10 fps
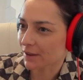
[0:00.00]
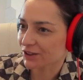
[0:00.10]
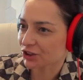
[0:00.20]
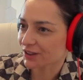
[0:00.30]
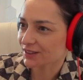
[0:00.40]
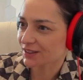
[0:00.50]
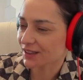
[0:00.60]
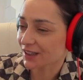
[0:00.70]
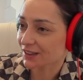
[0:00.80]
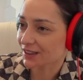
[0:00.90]
And
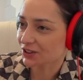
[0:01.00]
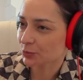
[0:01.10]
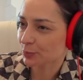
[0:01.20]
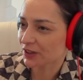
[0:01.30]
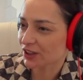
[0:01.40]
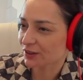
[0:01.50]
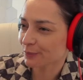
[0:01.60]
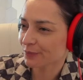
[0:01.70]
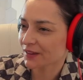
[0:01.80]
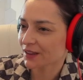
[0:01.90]
just, yeah, another pin.
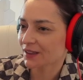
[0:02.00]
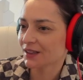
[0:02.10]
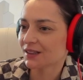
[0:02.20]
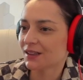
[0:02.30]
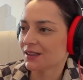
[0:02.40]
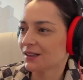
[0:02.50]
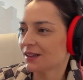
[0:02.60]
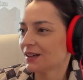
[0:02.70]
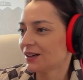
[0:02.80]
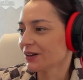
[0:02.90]

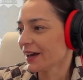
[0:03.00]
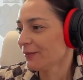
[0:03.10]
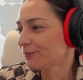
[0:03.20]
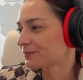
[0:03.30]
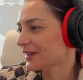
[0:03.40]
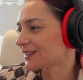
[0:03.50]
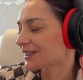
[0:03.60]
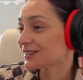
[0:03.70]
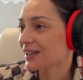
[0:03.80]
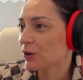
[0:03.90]
Okay, and
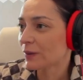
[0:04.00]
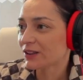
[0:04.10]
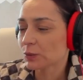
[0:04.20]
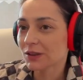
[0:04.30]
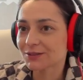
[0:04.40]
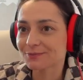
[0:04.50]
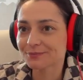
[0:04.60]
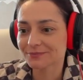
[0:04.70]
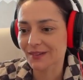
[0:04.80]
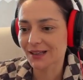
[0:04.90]
that's how white won.
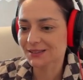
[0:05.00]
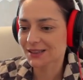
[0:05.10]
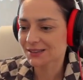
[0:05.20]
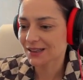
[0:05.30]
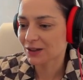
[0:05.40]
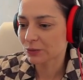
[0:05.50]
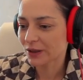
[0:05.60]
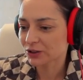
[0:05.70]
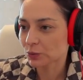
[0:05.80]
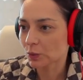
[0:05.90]
And that's how
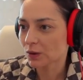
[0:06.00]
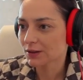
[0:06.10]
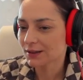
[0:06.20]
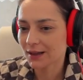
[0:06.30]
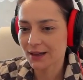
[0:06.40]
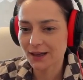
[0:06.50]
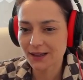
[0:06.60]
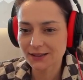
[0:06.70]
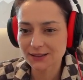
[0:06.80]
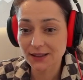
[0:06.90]
white won.
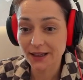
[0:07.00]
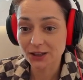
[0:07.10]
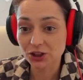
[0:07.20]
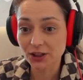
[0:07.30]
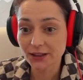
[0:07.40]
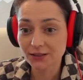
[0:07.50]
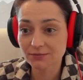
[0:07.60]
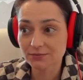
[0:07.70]
And actually,